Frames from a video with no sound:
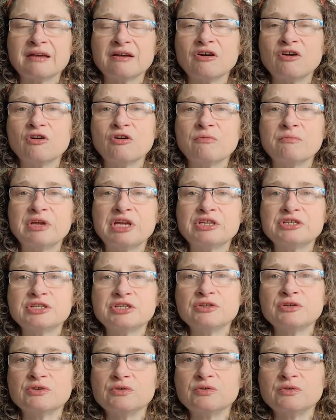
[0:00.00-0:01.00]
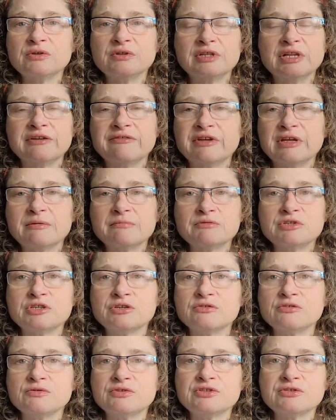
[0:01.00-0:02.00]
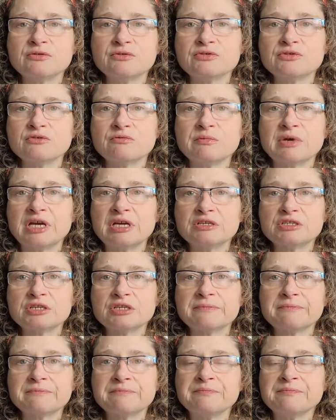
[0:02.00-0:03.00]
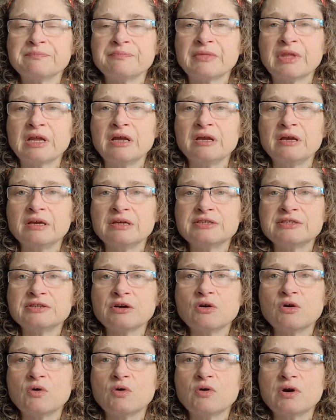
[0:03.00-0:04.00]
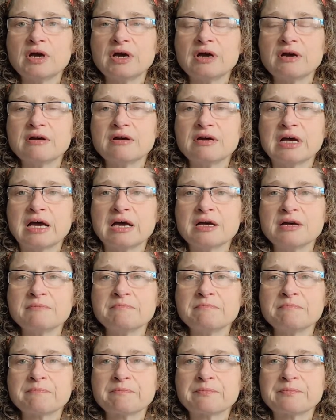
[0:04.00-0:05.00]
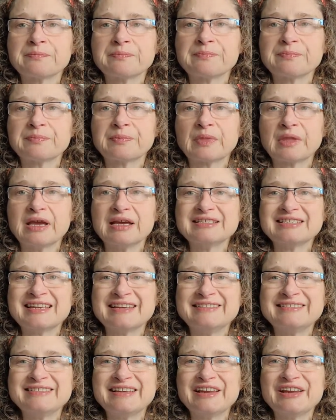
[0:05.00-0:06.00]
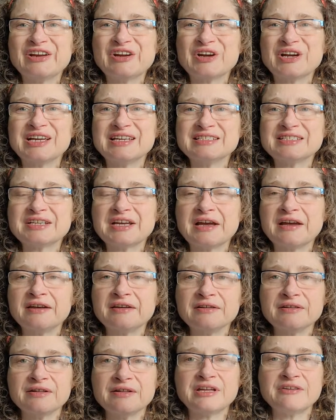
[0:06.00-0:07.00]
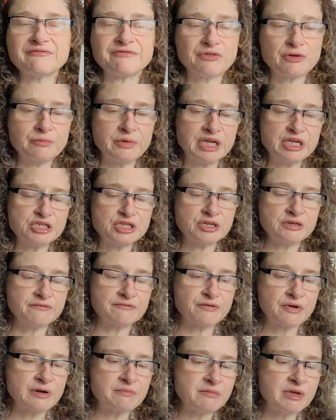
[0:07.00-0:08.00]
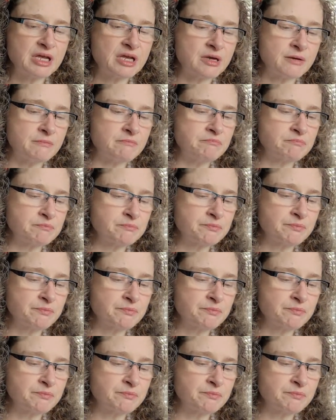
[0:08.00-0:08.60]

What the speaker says: Oh, me too. Love him too, so, so much. So, as I sit here and channel information from him,